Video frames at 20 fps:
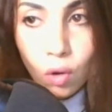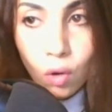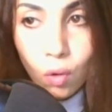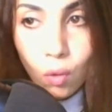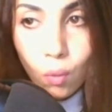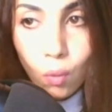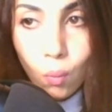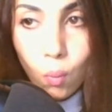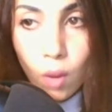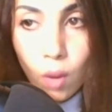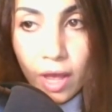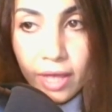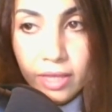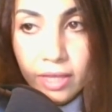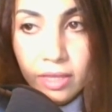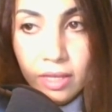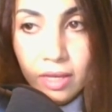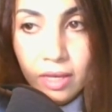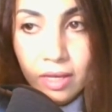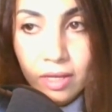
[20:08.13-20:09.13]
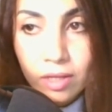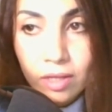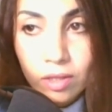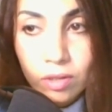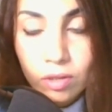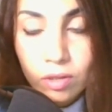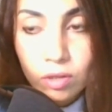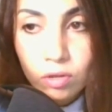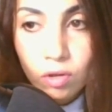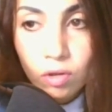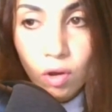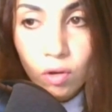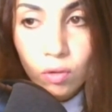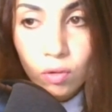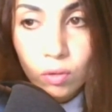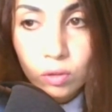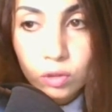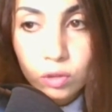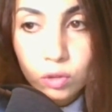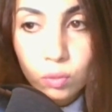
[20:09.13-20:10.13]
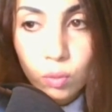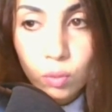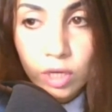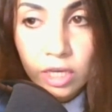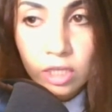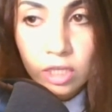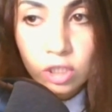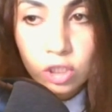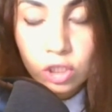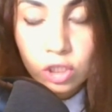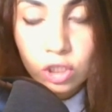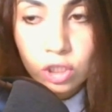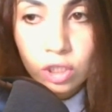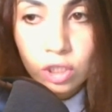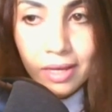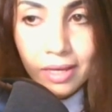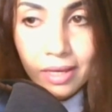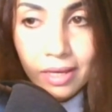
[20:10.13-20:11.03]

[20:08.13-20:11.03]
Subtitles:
when the toggle switch